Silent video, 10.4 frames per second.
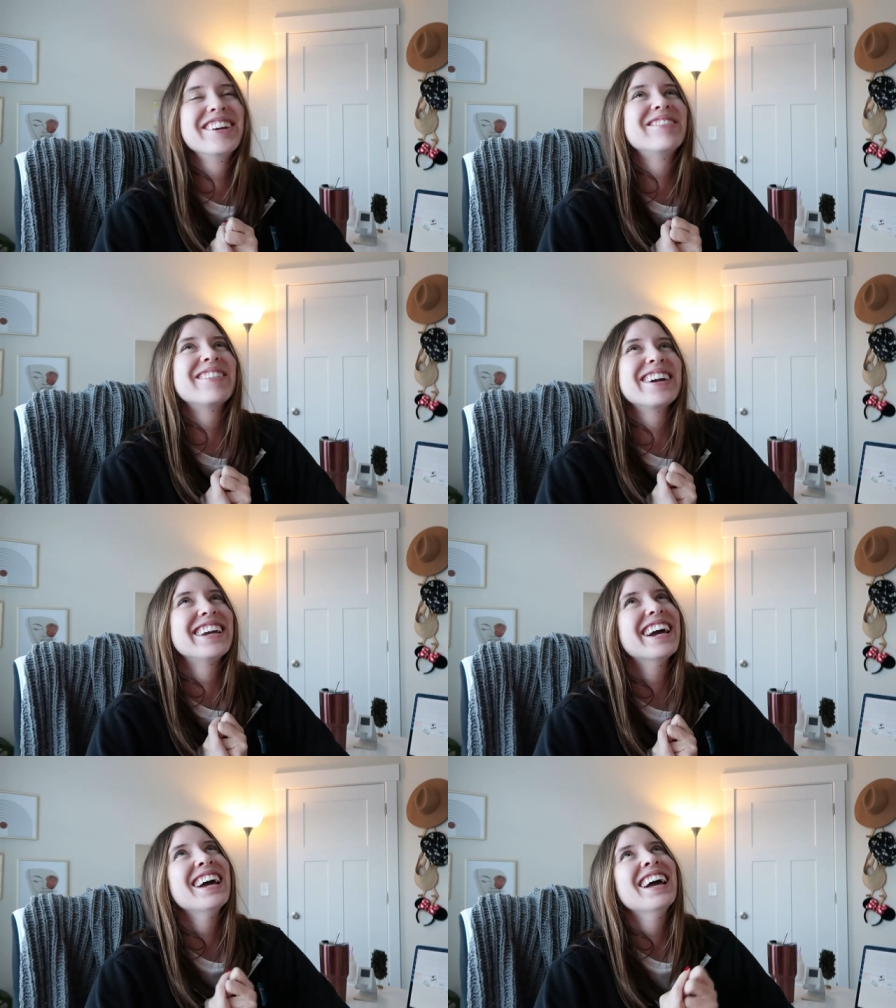
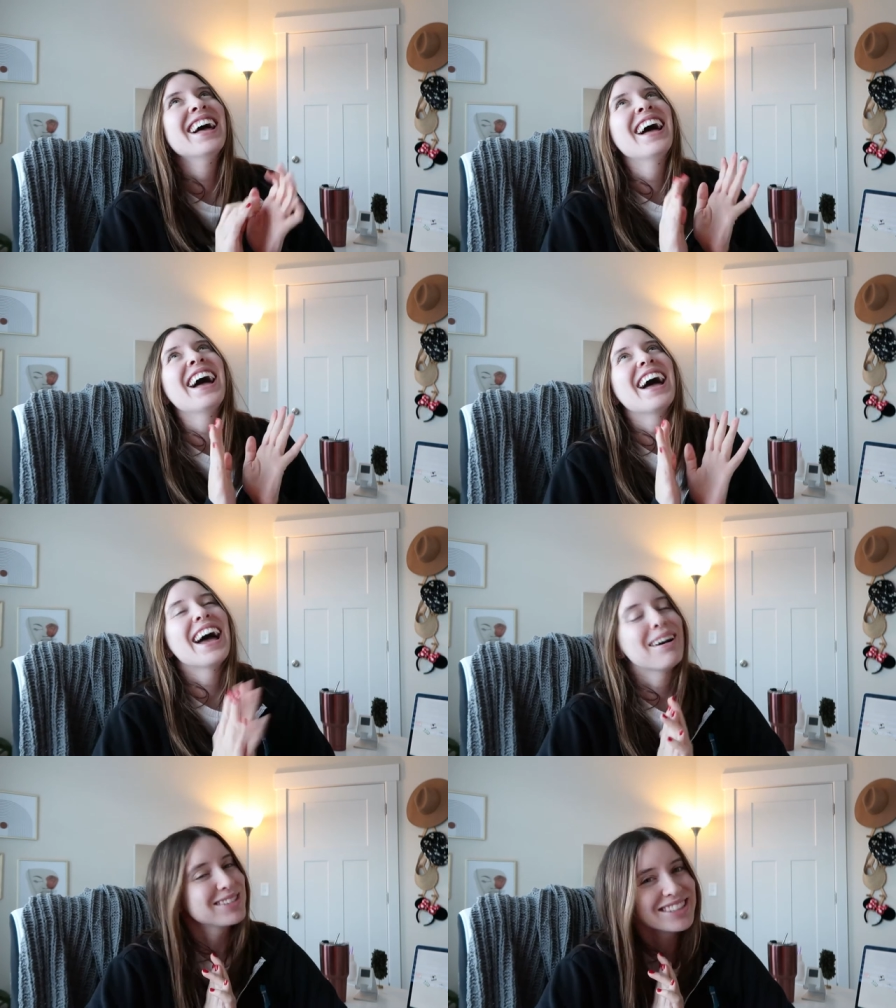We
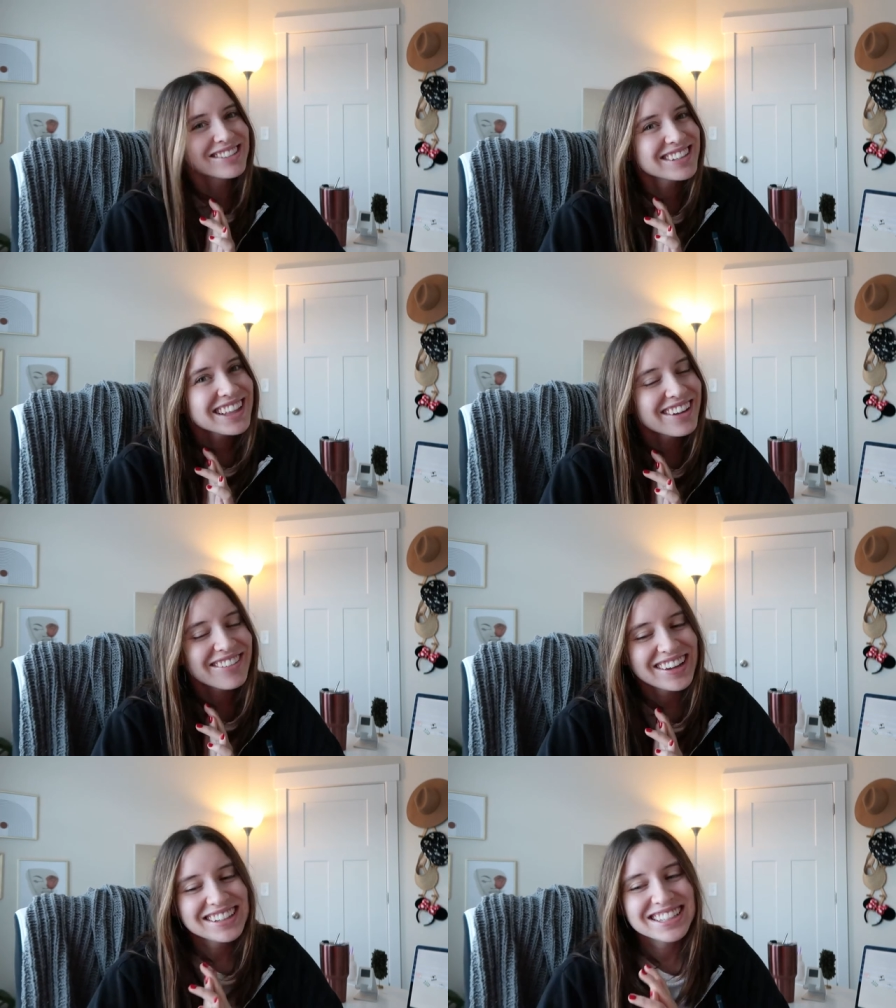absolutely
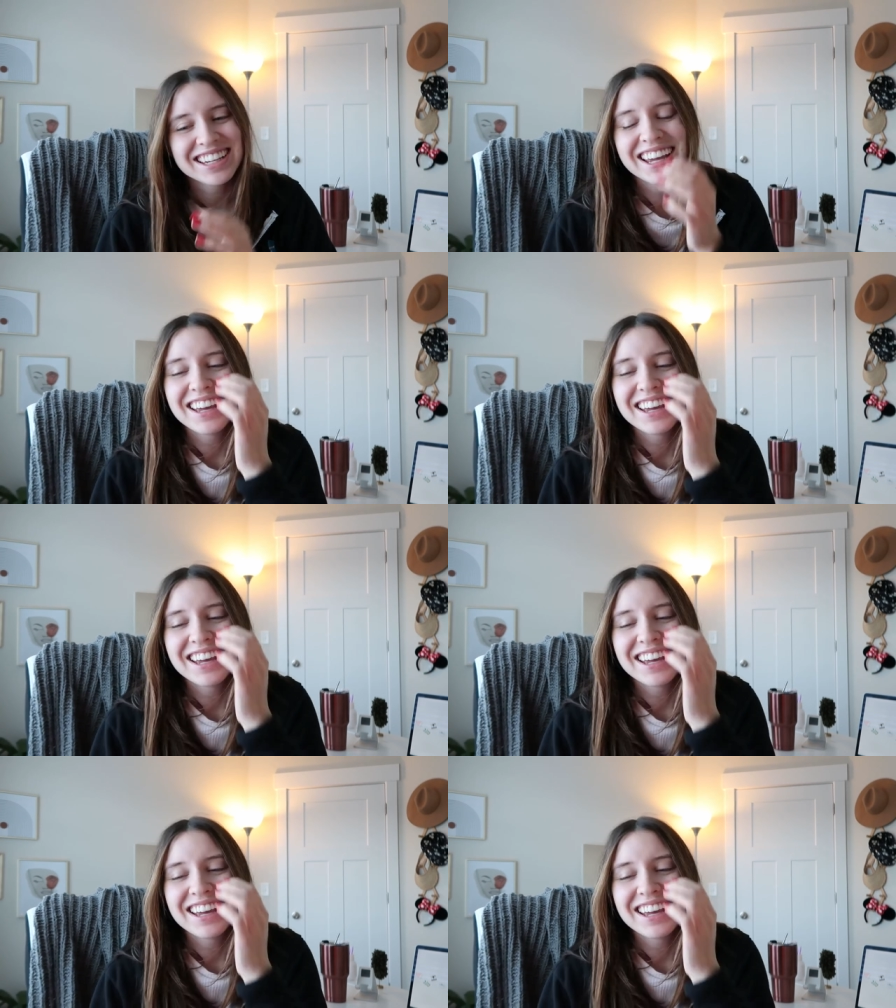love it.